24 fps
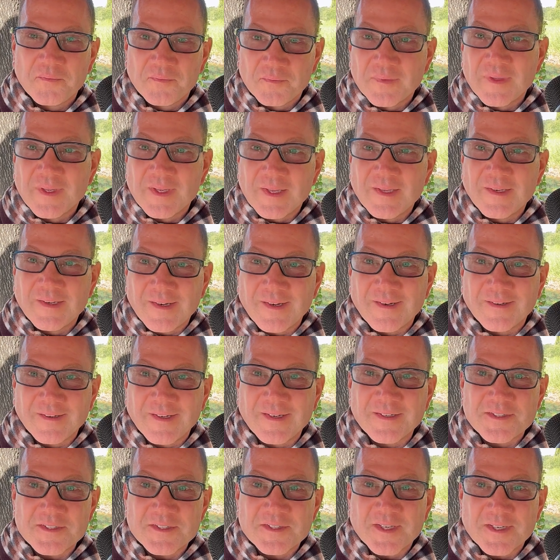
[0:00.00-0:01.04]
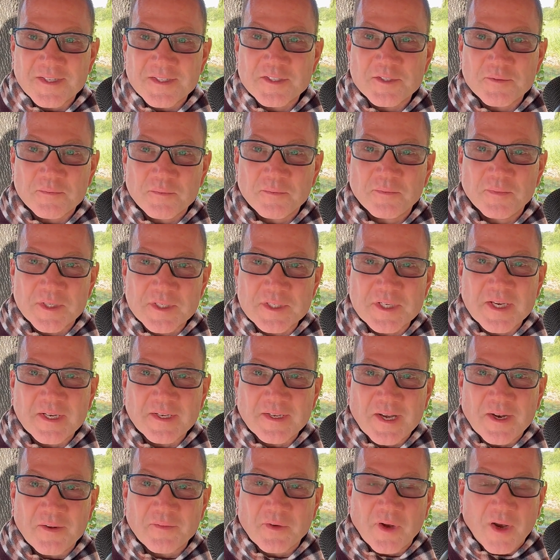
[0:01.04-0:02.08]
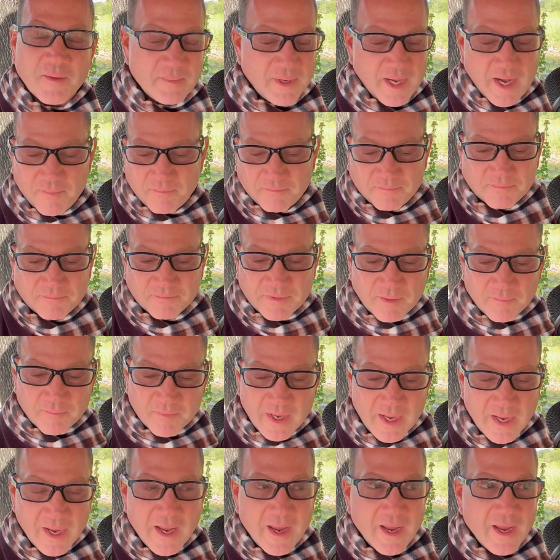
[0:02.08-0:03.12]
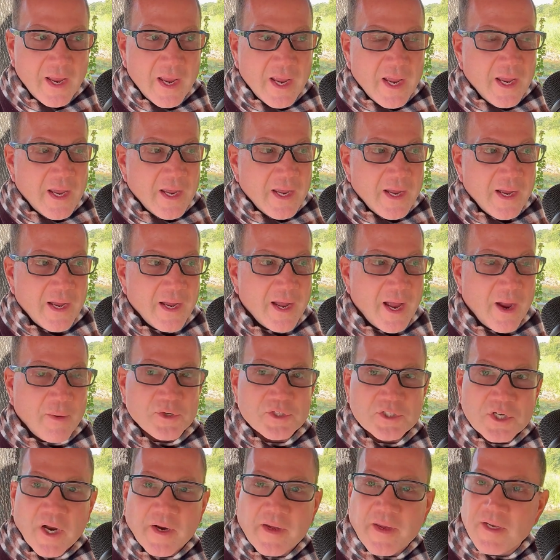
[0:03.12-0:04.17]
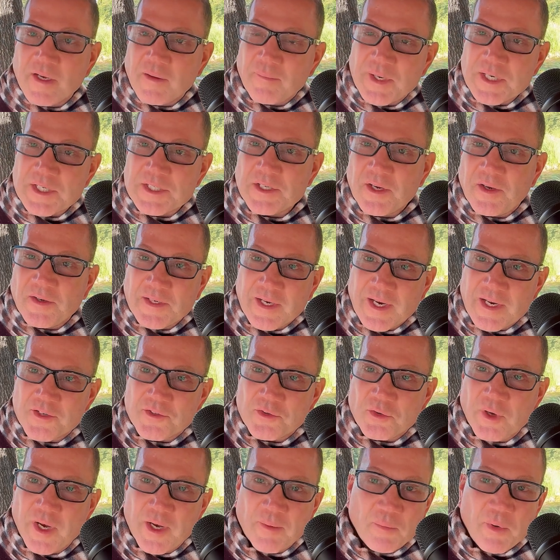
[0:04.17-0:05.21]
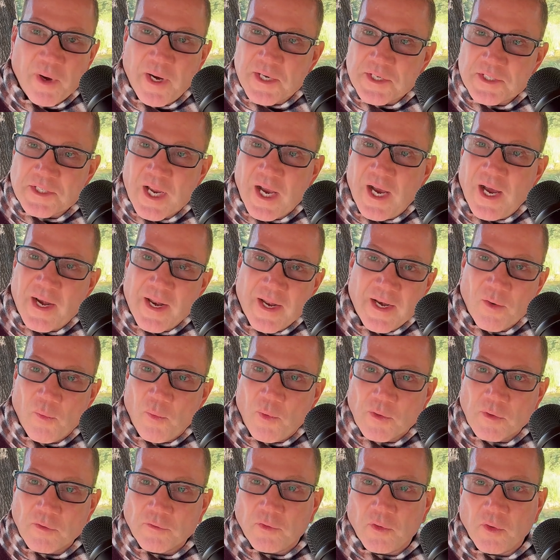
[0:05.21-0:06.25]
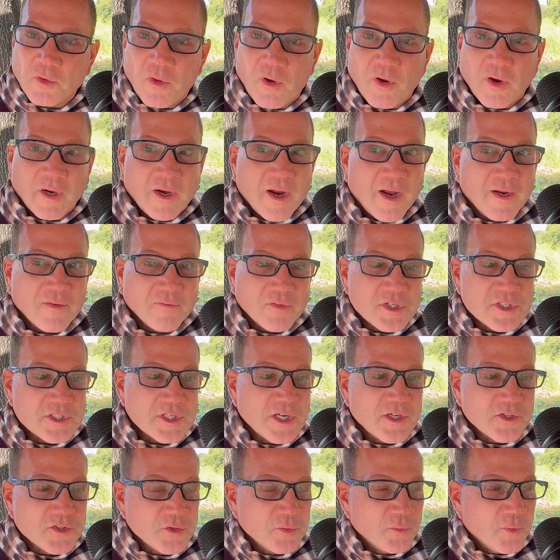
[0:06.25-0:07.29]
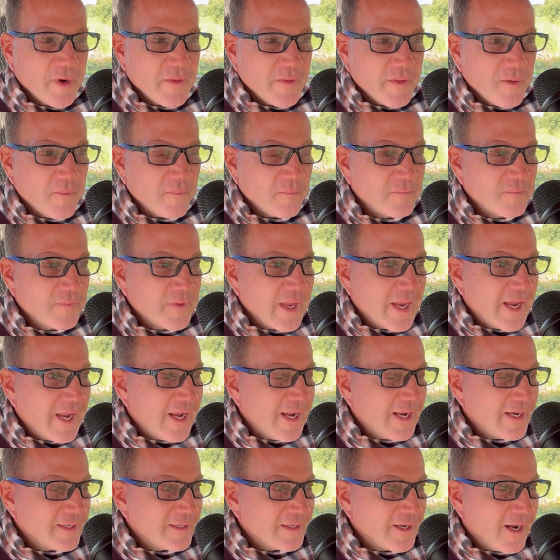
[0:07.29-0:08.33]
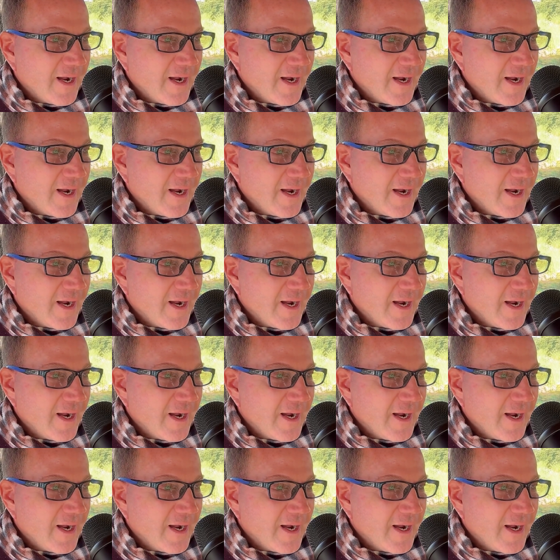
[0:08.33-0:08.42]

It's getting down there. I mean, I was talking to my son yesterday. Praise God, had a wonderful long conversation with him, and